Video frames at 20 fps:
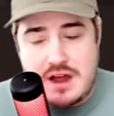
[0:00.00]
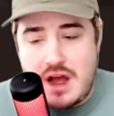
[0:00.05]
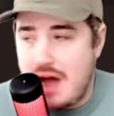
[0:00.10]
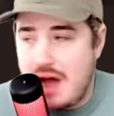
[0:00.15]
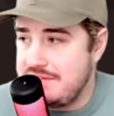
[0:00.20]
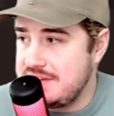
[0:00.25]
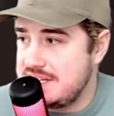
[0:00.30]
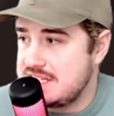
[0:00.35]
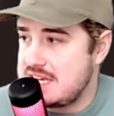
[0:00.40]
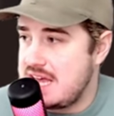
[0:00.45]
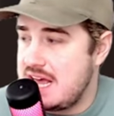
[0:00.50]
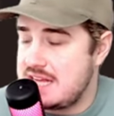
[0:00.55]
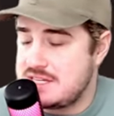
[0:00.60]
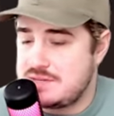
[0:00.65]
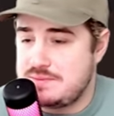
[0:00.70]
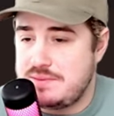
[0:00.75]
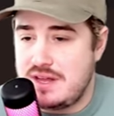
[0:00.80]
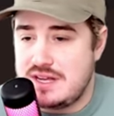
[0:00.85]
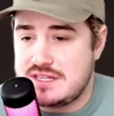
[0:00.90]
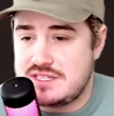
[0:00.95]
Obvious S
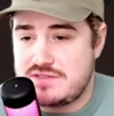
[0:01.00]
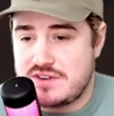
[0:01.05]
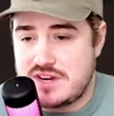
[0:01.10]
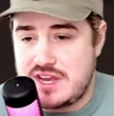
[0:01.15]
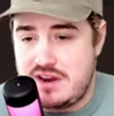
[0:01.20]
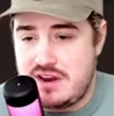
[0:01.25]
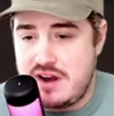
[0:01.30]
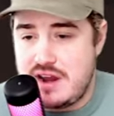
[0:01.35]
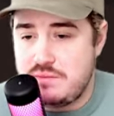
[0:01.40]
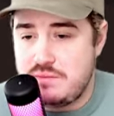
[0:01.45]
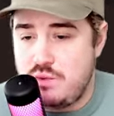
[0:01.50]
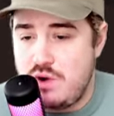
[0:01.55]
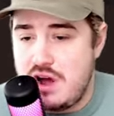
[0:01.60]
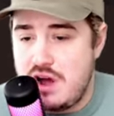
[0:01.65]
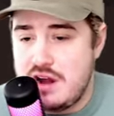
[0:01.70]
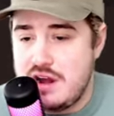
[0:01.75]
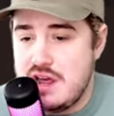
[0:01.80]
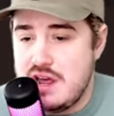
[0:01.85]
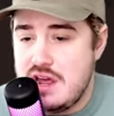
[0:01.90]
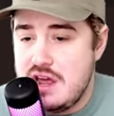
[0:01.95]
plus for Gear Aid
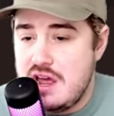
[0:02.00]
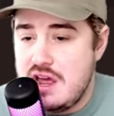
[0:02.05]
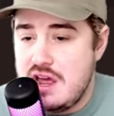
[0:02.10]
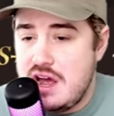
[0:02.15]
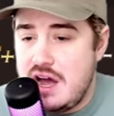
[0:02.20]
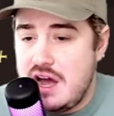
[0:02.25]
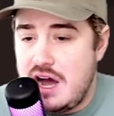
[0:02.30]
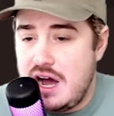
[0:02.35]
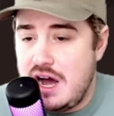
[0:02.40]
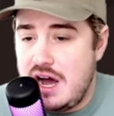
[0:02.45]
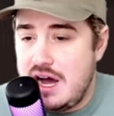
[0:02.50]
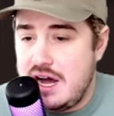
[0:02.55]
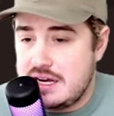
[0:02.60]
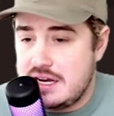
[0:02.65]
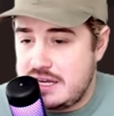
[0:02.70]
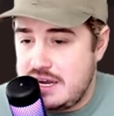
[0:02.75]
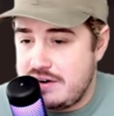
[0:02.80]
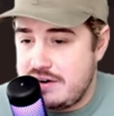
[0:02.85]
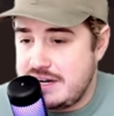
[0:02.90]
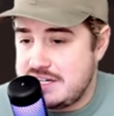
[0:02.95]
one, uh,
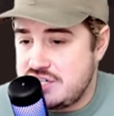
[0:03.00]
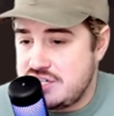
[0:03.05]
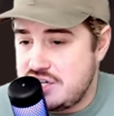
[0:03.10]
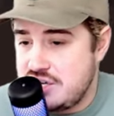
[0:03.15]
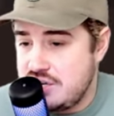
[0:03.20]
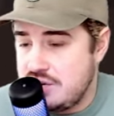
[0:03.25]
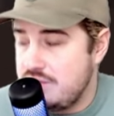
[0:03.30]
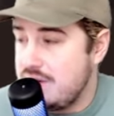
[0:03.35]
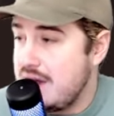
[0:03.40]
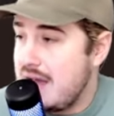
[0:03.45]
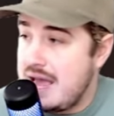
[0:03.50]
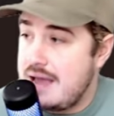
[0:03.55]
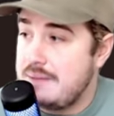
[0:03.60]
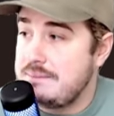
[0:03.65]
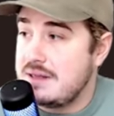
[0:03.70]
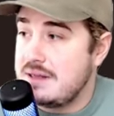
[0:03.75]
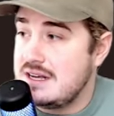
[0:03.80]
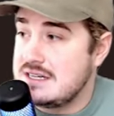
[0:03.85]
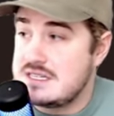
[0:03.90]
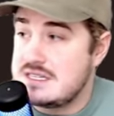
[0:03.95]
Gear Aid two, A
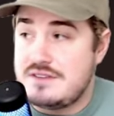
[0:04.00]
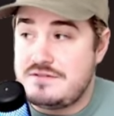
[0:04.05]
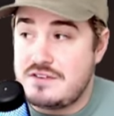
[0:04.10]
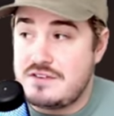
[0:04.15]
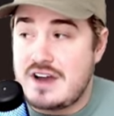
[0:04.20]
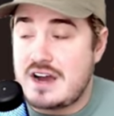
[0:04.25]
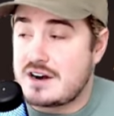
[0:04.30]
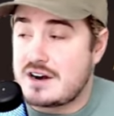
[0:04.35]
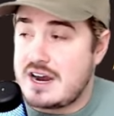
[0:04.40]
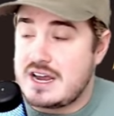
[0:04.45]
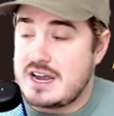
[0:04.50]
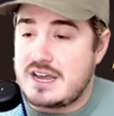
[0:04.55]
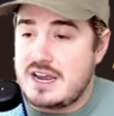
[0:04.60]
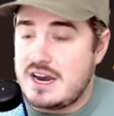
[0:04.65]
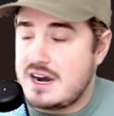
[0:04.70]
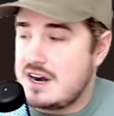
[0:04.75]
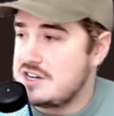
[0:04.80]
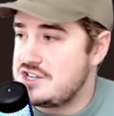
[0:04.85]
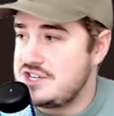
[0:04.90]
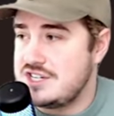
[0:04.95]
plus. If you got great
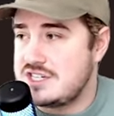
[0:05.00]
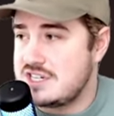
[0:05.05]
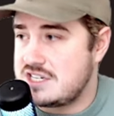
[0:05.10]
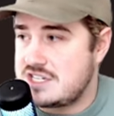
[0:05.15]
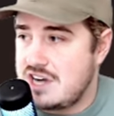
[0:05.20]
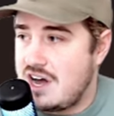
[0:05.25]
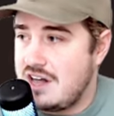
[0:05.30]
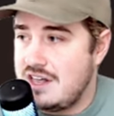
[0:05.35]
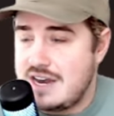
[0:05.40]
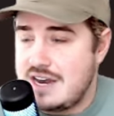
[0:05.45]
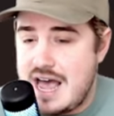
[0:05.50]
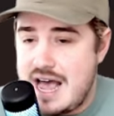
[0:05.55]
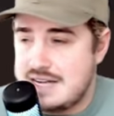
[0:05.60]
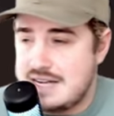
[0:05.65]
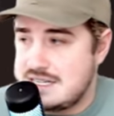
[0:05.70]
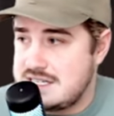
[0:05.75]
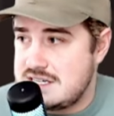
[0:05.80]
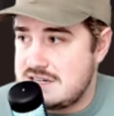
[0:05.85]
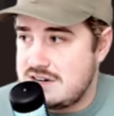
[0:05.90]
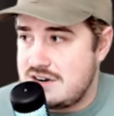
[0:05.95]
gear, she's a solid
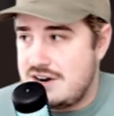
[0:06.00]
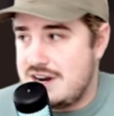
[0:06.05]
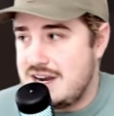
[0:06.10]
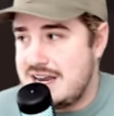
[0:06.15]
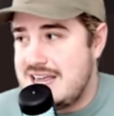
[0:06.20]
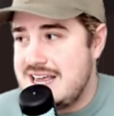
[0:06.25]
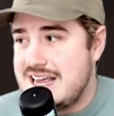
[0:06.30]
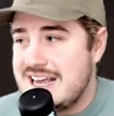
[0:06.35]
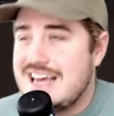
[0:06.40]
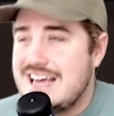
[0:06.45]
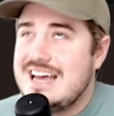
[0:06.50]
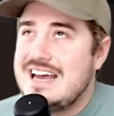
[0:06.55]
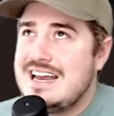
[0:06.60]
S or E.